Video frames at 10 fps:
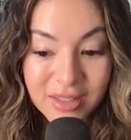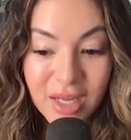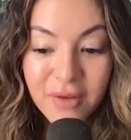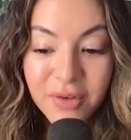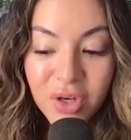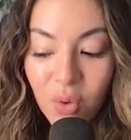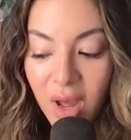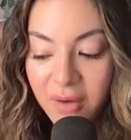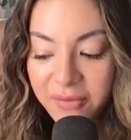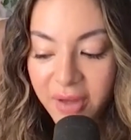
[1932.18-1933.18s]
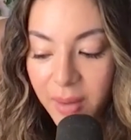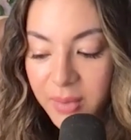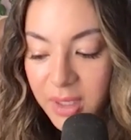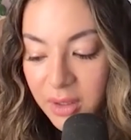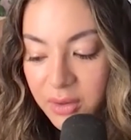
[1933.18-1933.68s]
And if you don't have
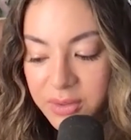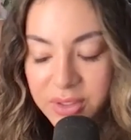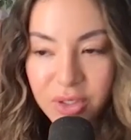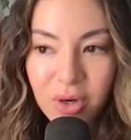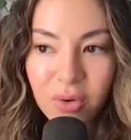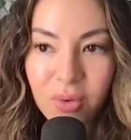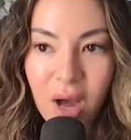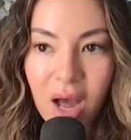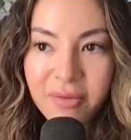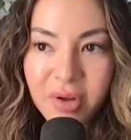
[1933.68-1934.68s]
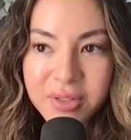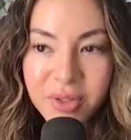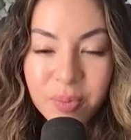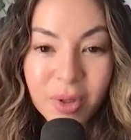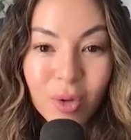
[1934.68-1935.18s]
family close, you know, I've
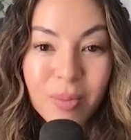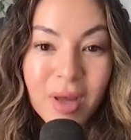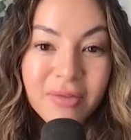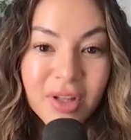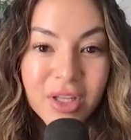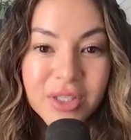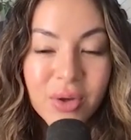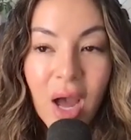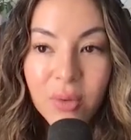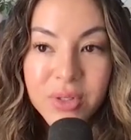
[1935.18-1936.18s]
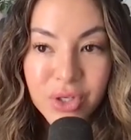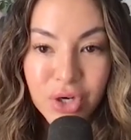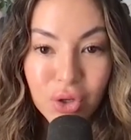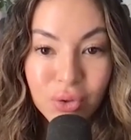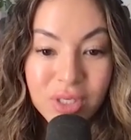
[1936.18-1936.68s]
also built my village. So I was
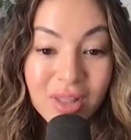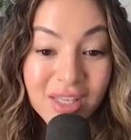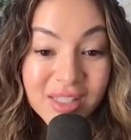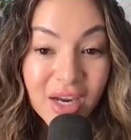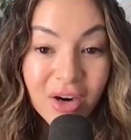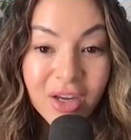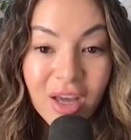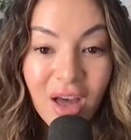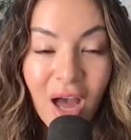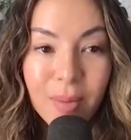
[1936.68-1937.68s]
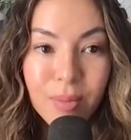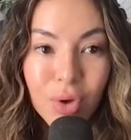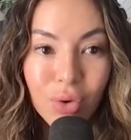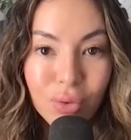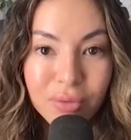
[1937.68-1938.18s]
new to this area. I
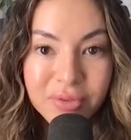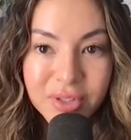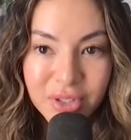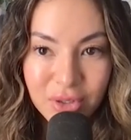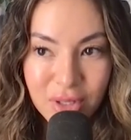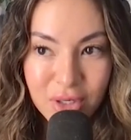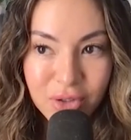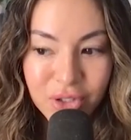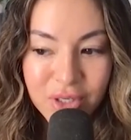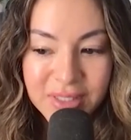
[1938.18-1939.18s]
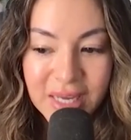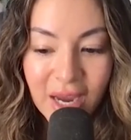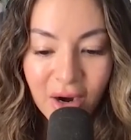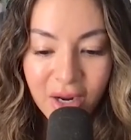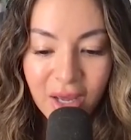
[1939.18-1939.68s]
moved to the New Jersey
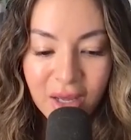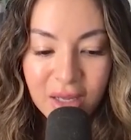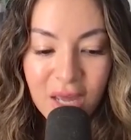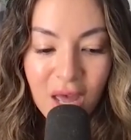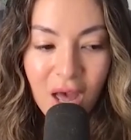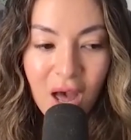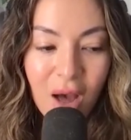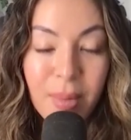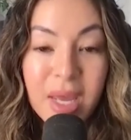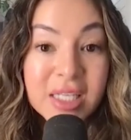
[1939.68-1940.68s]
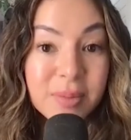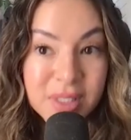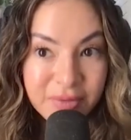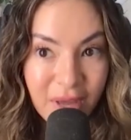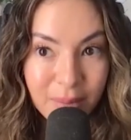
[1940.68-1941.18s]
area. My
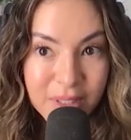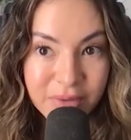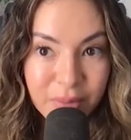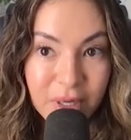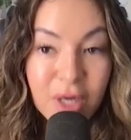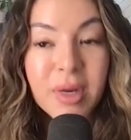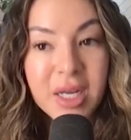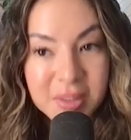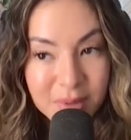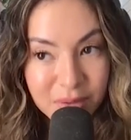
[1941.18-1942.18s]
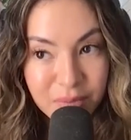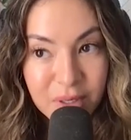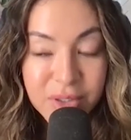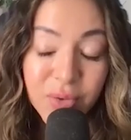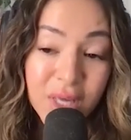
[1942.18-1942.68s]
husband's family's from here. My husband's from
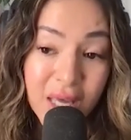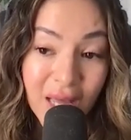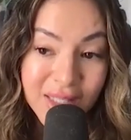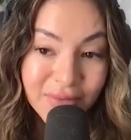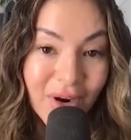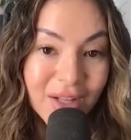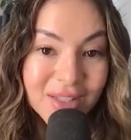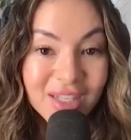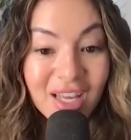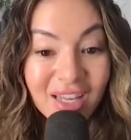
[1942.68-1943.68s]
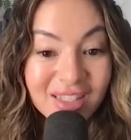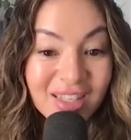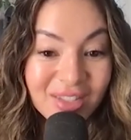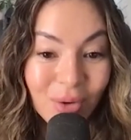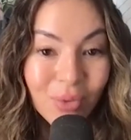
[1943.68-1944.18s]
here. So he has friends, he has
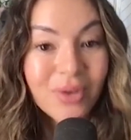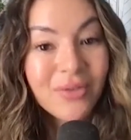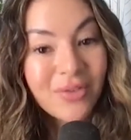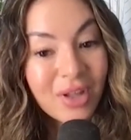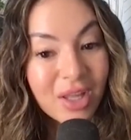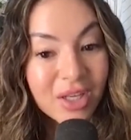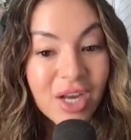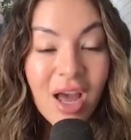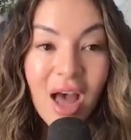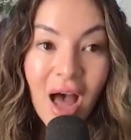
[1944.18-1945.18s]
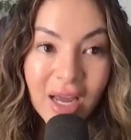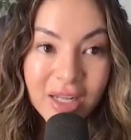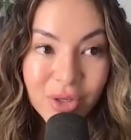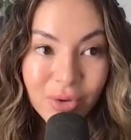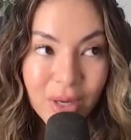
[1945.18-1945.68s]
his own village. I
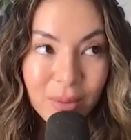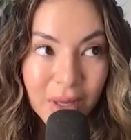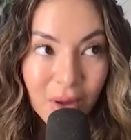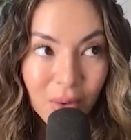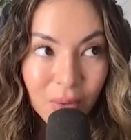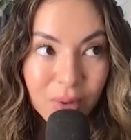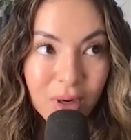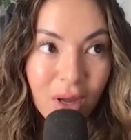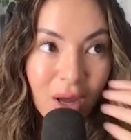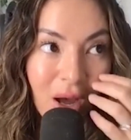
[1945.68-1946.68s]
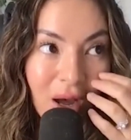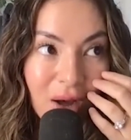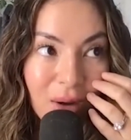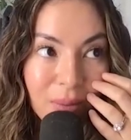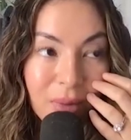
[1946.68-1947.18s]
had to create my own.
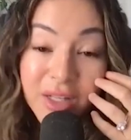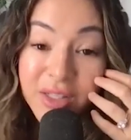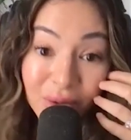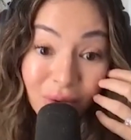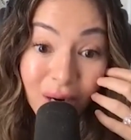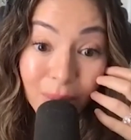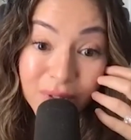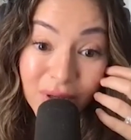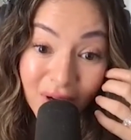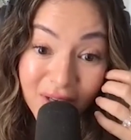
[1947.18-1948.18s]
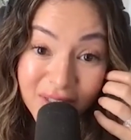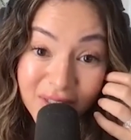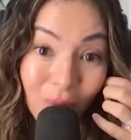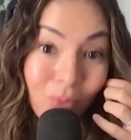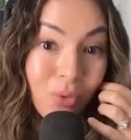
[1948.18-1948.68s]
Instagram was honestly
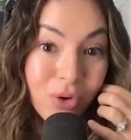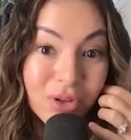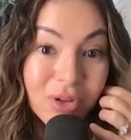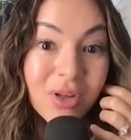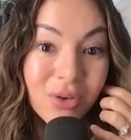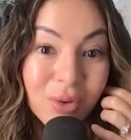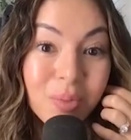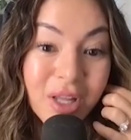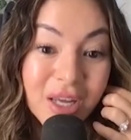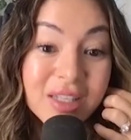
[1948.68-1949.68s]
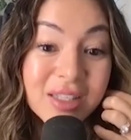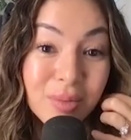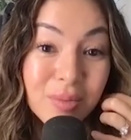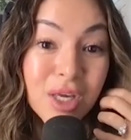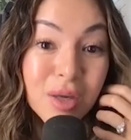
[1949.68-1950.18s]
a really good place to
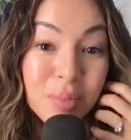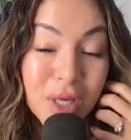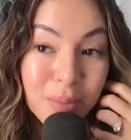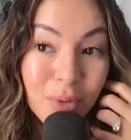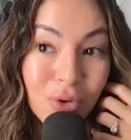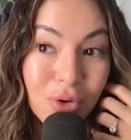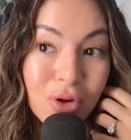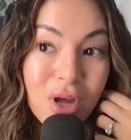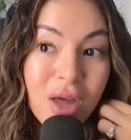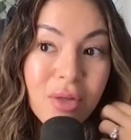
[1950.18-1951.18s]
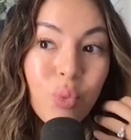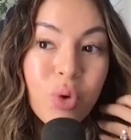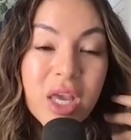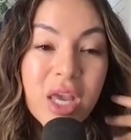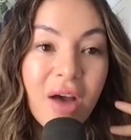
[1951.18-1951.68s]
meet people.
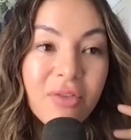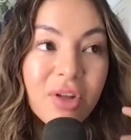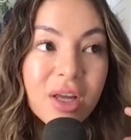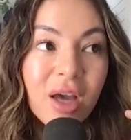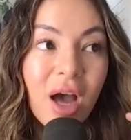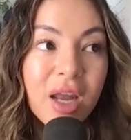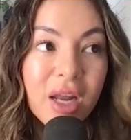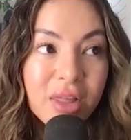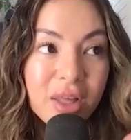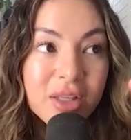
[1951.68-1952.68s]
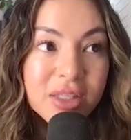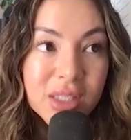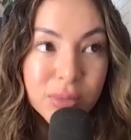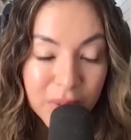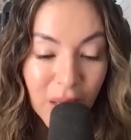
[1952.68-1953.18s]
We have like, and I think this
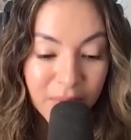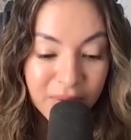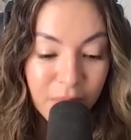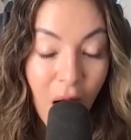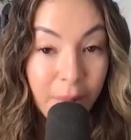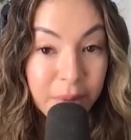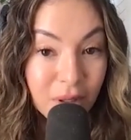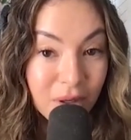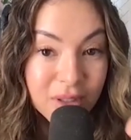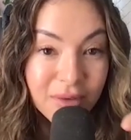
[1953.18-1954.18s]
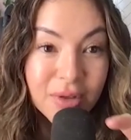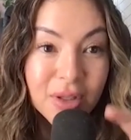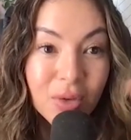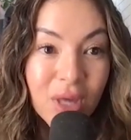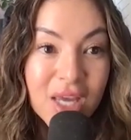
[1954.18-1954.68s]
is becoming popular in different
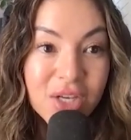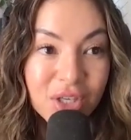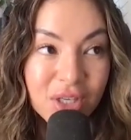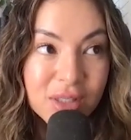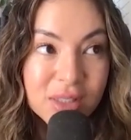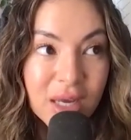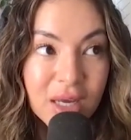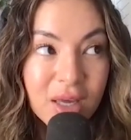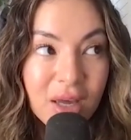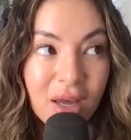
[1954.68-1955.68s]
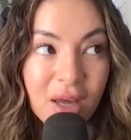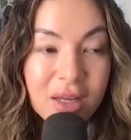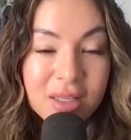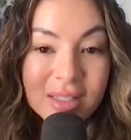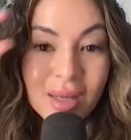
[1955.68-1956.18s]
locations. Like,
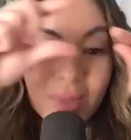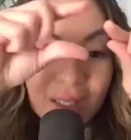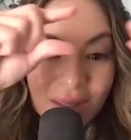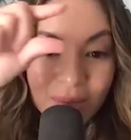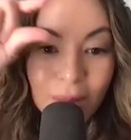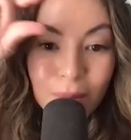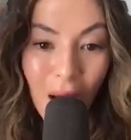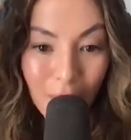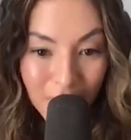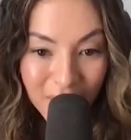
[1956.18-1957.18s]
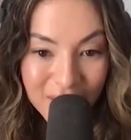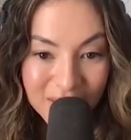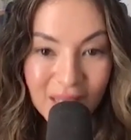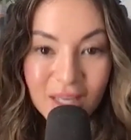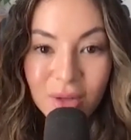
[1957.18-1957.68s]
something something
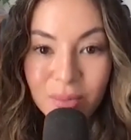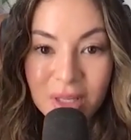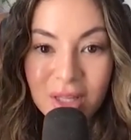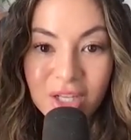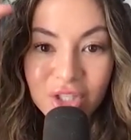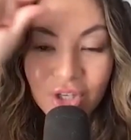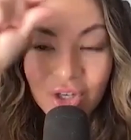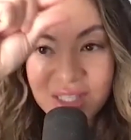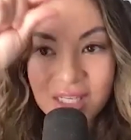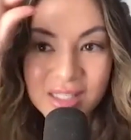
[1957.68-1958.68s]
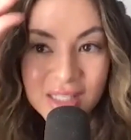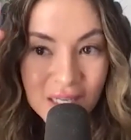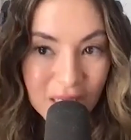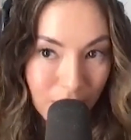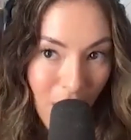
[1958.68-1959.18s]
mamas like it'll be like Jersey
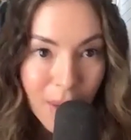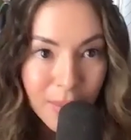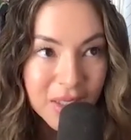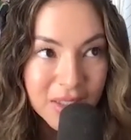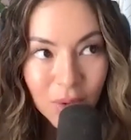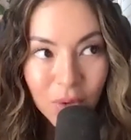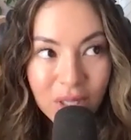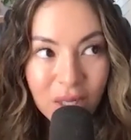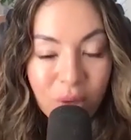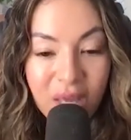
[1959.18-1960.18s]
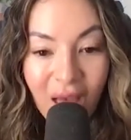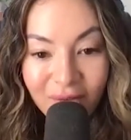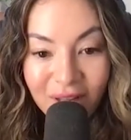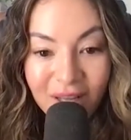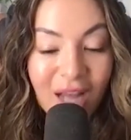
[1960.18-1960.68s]
City mamas or like we
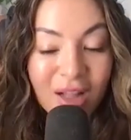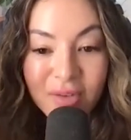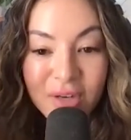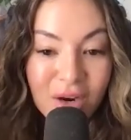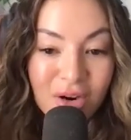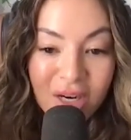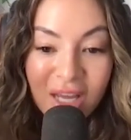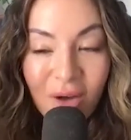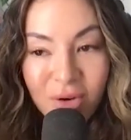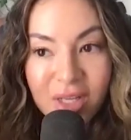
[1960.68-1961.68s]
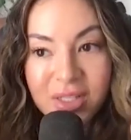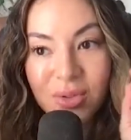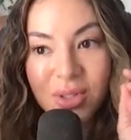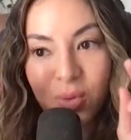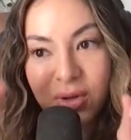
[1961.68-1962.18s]
have like I live in Hunterdon County so
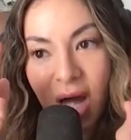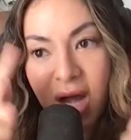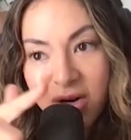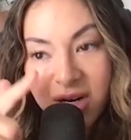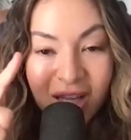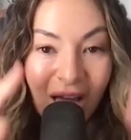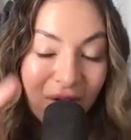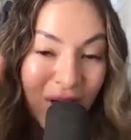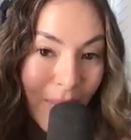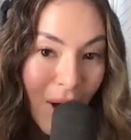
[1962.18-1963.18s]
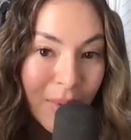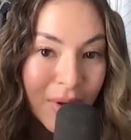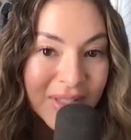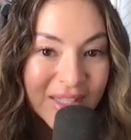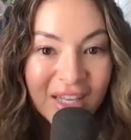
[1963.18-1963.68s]
it's like with Hunterdon County
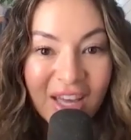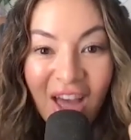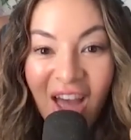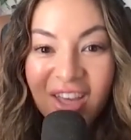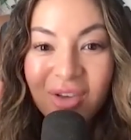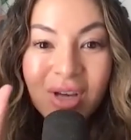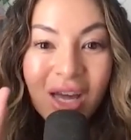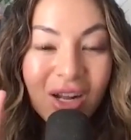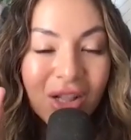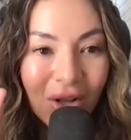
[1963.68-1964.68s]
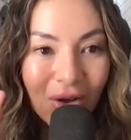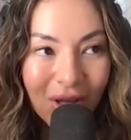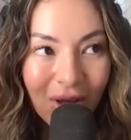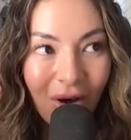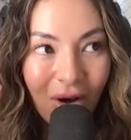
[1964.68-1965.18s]
mamas like you can kind of
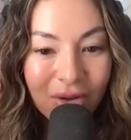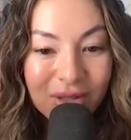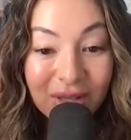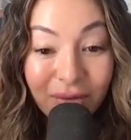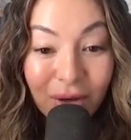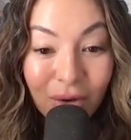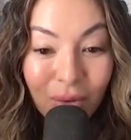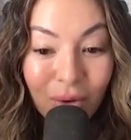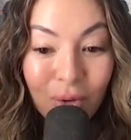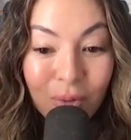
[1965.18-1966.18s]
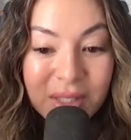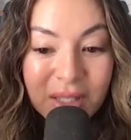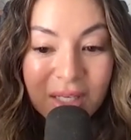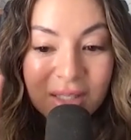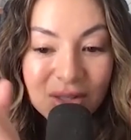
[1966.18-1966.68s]
look at all those different groups and
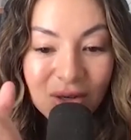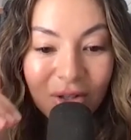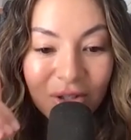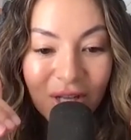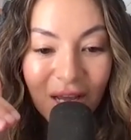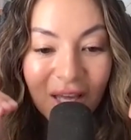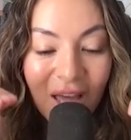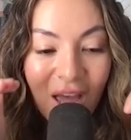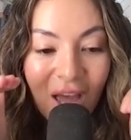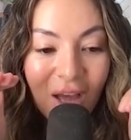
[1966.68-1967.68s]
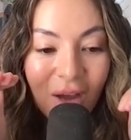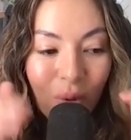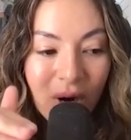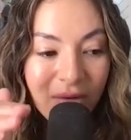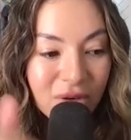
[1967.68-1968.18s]
like search like
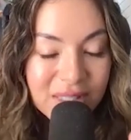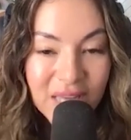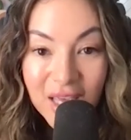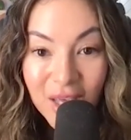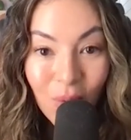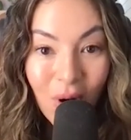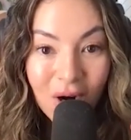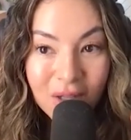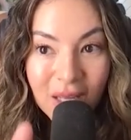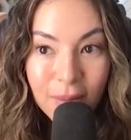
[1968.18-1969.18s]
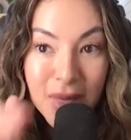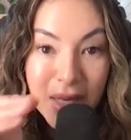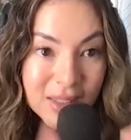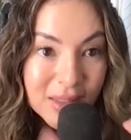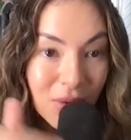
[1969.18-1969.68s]
wherever state you are like
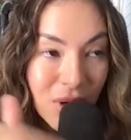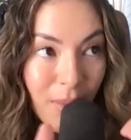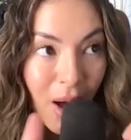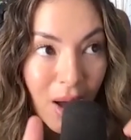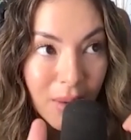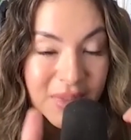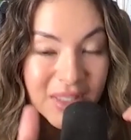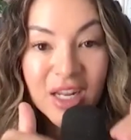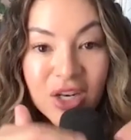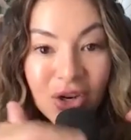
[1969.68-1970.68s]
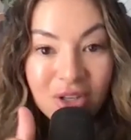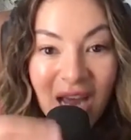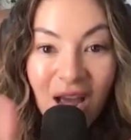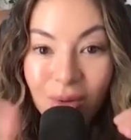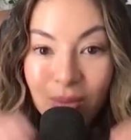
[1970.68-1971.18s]
Minnesota moms and then your
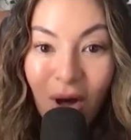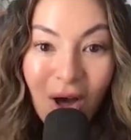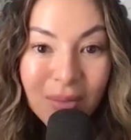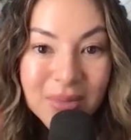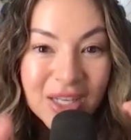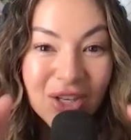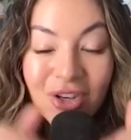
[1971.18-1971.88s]
town moms like your